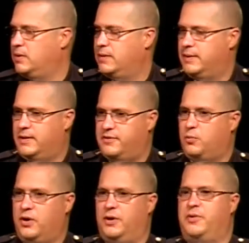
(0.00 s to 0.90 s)
And that's
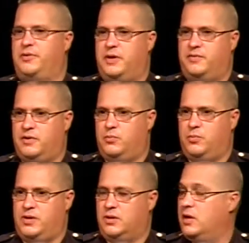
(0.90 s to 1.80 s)
one of the things that
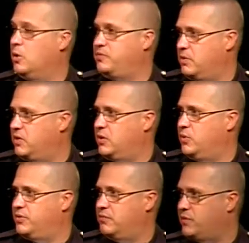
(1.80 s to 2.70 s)
we can help somebody with if they're